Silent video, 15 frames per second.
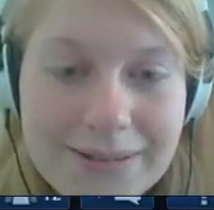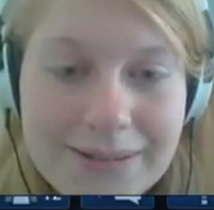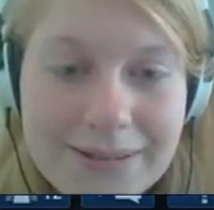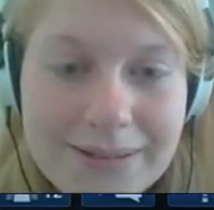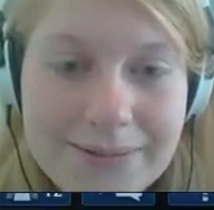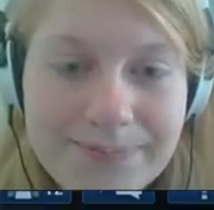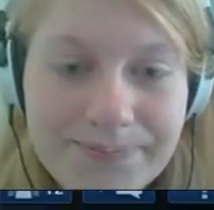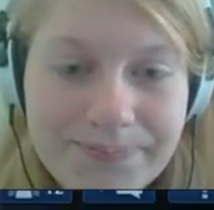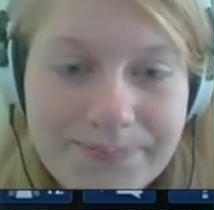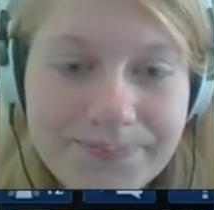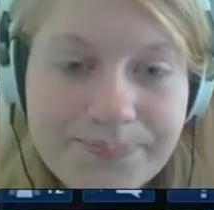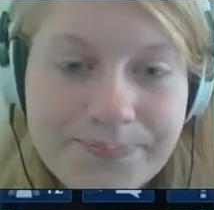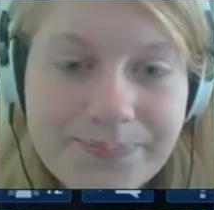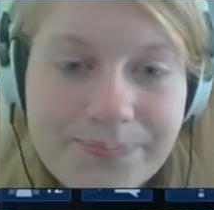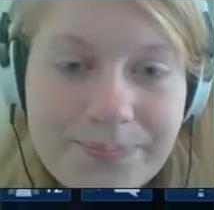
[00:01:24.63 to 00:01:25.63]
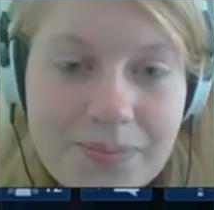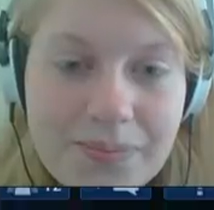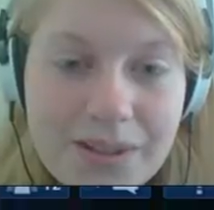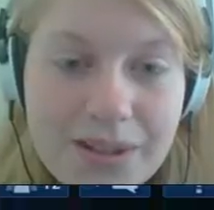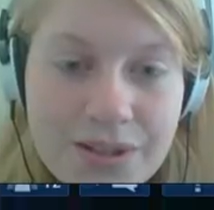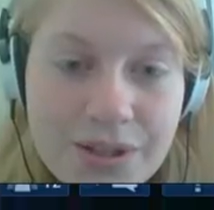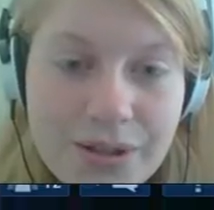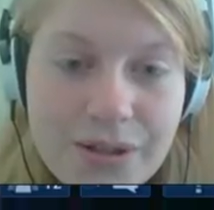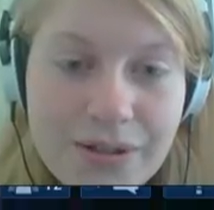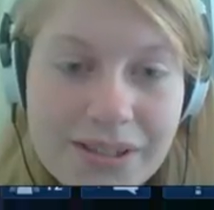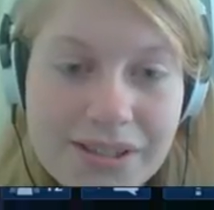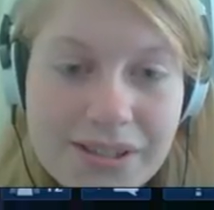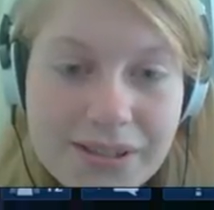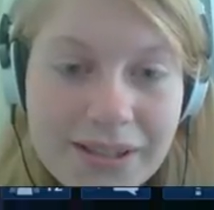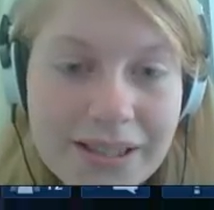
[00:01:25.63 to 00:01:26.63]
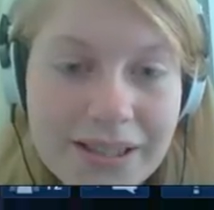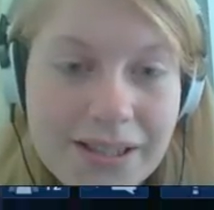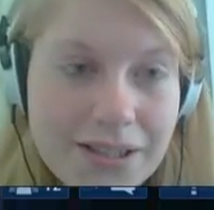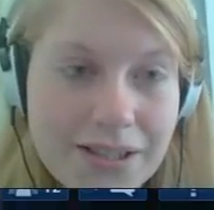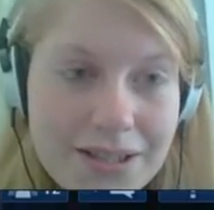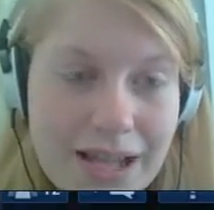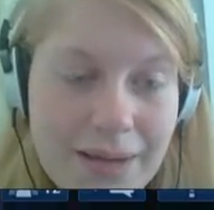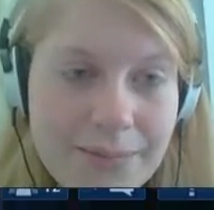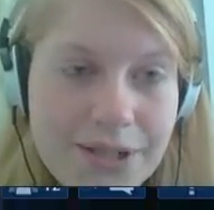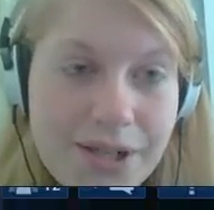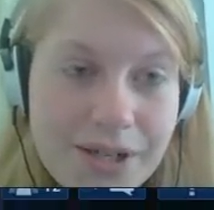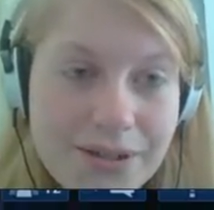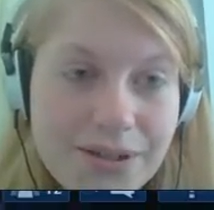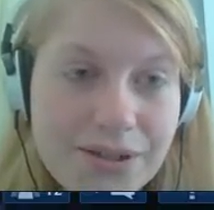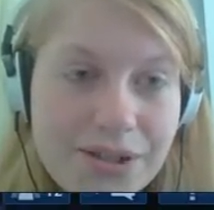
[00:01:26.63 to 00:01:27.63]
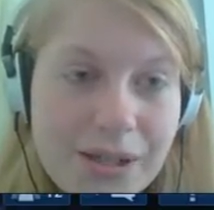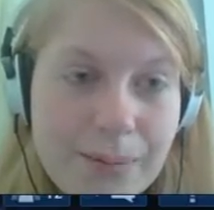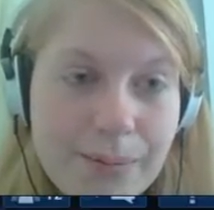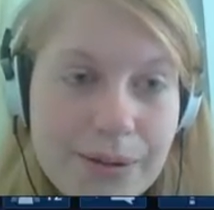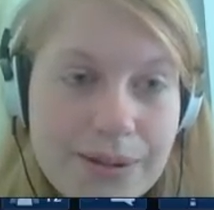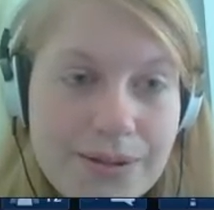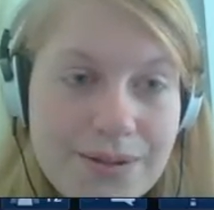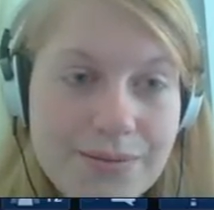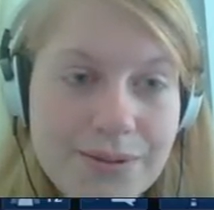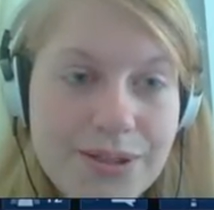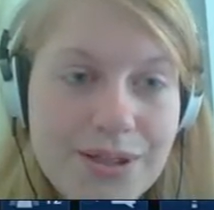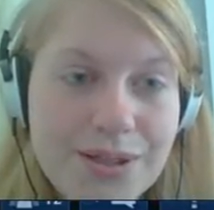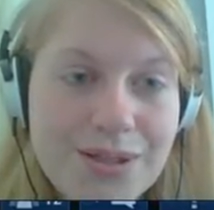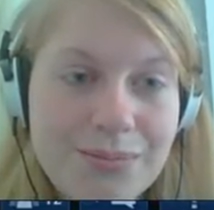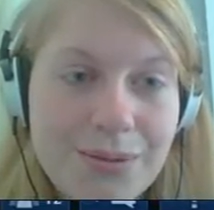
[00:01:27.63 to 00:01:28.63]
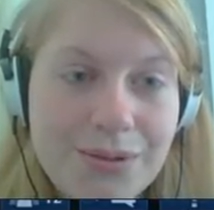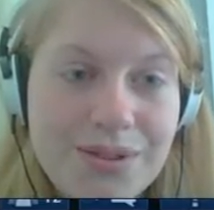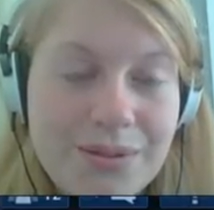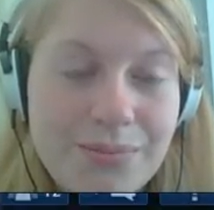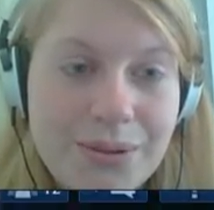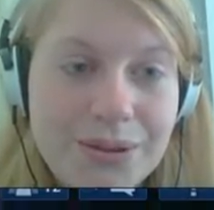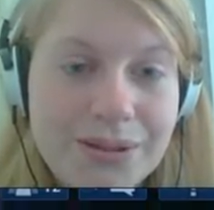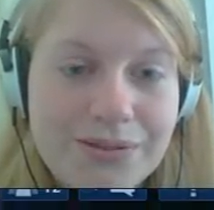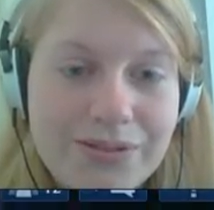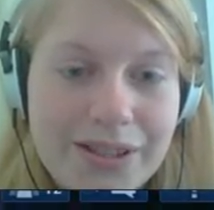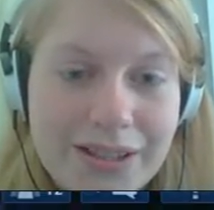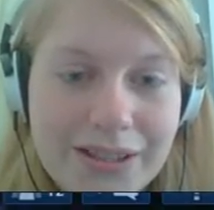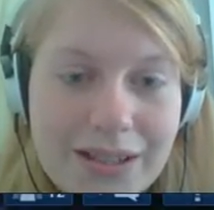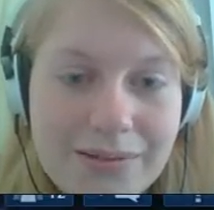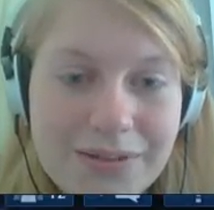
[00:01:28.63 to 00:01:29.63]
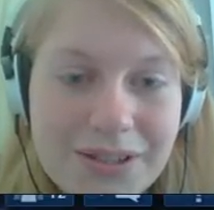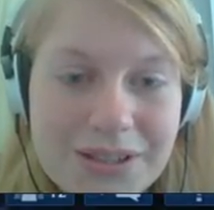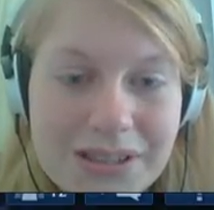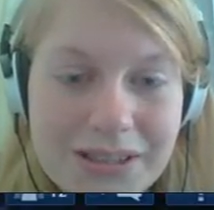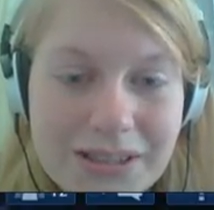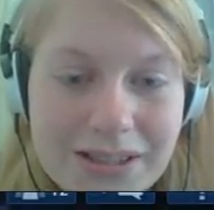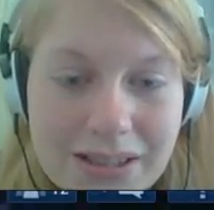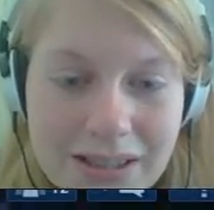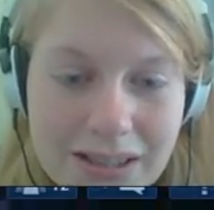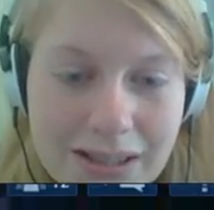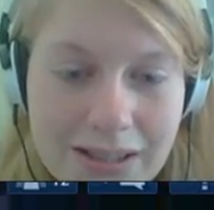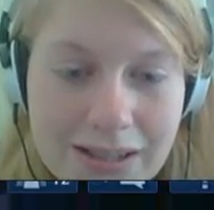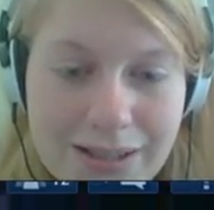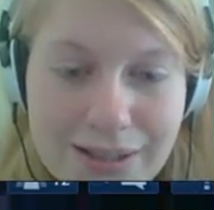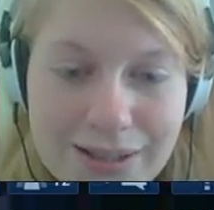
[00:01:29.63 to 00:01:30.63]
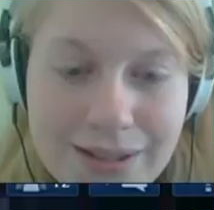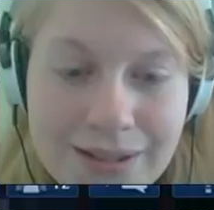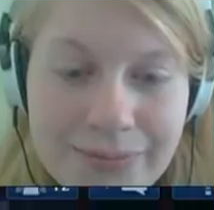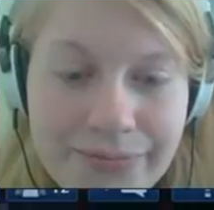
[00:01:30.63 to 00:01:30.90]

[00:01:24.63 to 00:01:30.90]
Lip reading: Um, so always look at the damage dealt to champions, which is the most important thing, obviously.